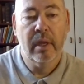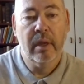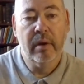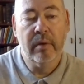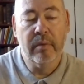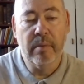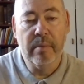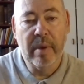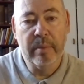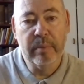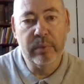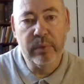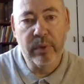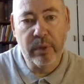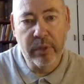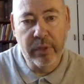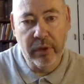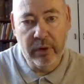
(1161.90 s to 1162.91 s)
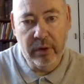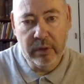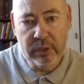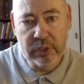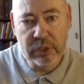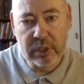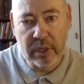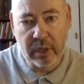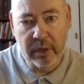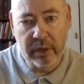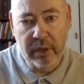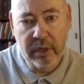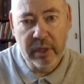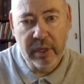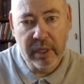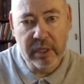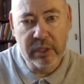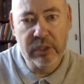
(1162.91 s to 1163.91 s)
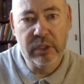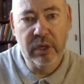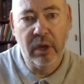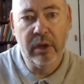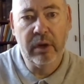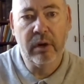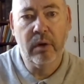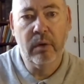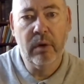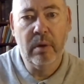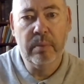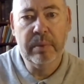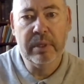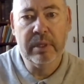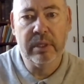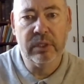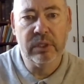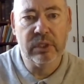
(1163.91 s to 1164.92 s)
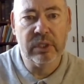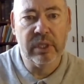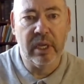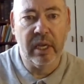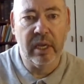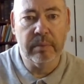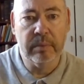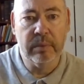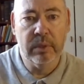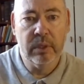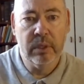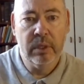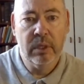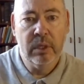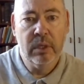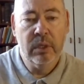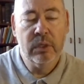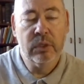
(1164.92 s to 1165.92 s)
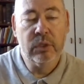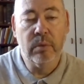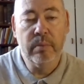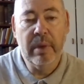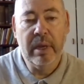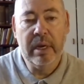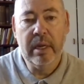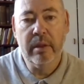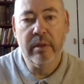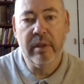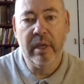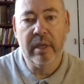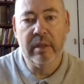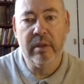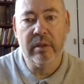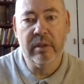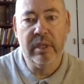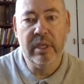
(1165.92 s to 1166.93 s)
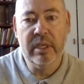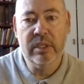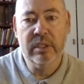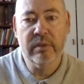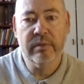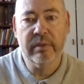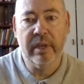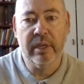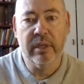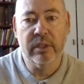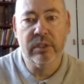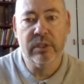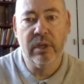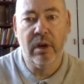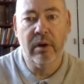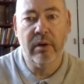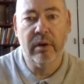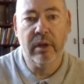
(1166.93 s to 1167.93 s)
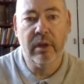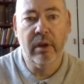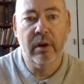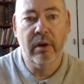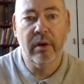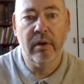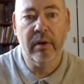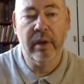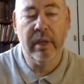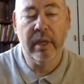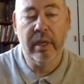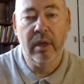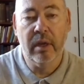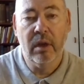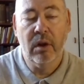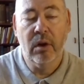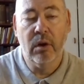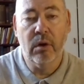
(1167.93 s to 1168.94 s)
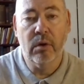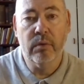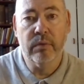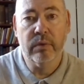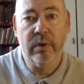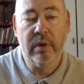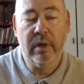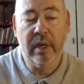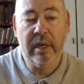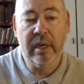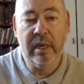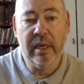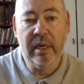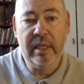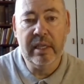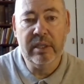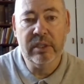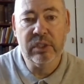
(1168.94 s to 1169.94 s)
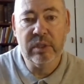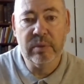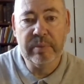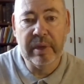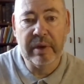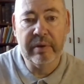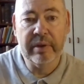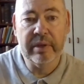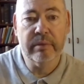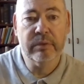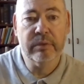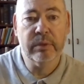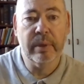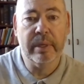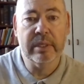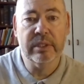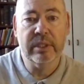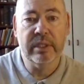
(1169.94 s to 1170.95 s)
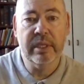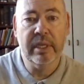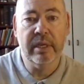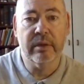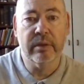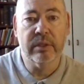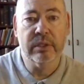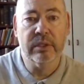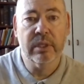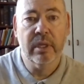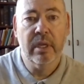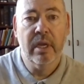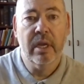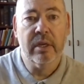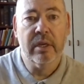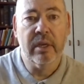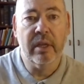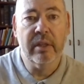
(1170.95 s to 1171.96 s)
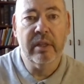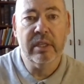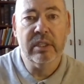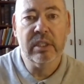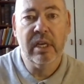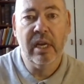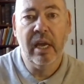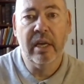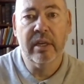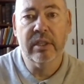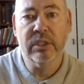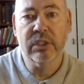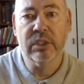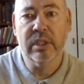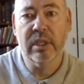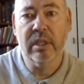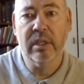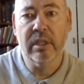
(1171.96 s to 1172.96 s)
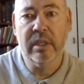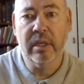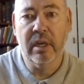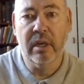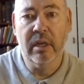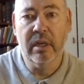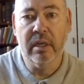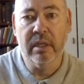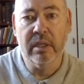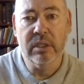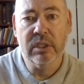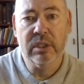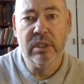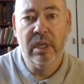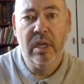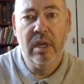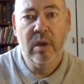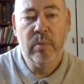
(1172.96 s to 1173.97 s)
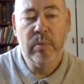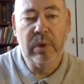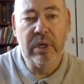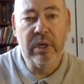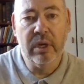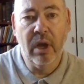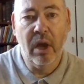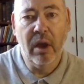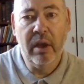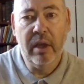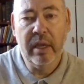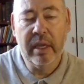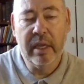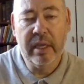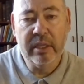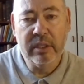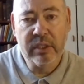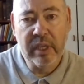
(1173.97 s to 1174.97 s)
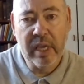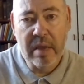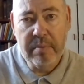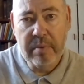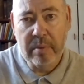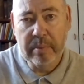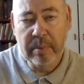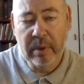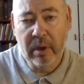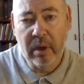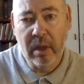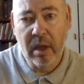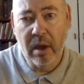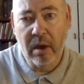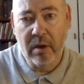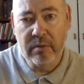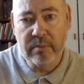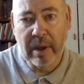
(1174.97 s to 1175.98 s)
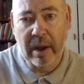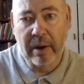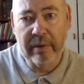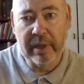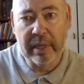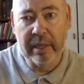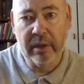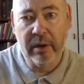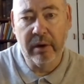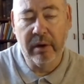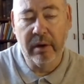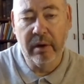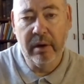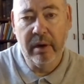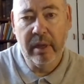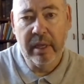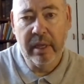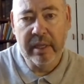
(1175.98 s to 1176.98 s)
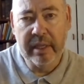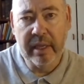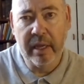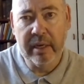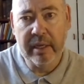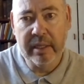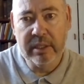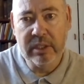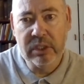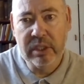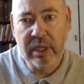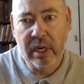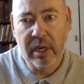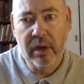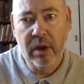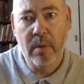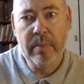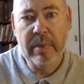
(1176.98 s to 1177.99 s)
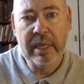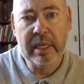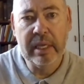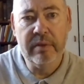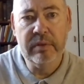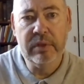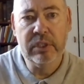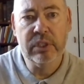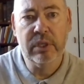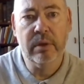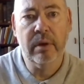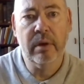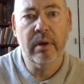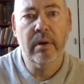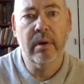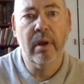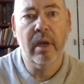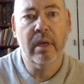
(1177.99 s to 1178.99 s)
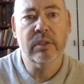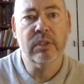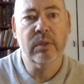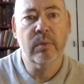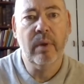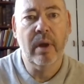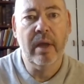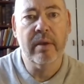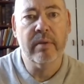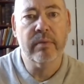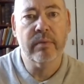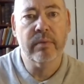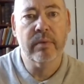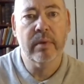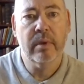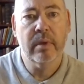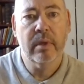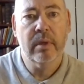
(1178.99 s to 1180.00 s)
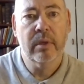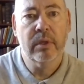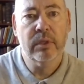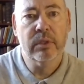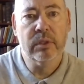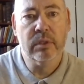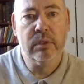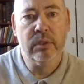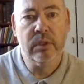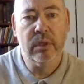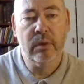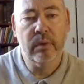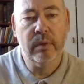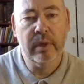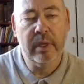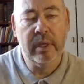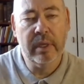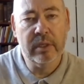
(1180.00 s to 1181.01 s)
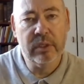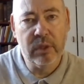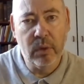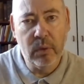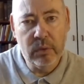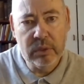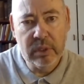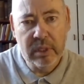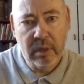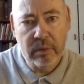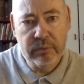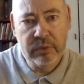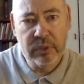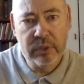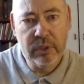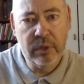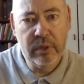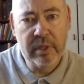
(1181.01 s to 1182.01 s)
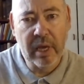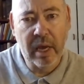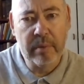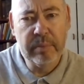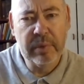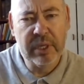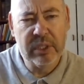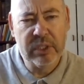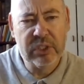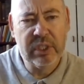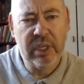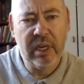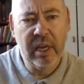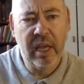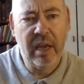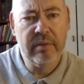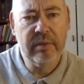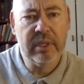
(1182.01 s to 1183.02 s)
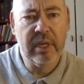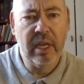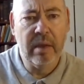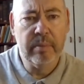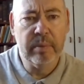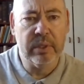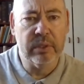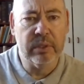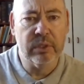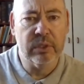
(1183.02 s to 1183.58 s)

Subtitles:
Remember, the third son is now grown up at this time. So many think that these events are occurring over at least a period of 20 years. Now, this lad is still the youngest, but now he's capable of marrying her, yet he's still not been given to her as a wife. So he's old enough to do that, but it still haven't happened.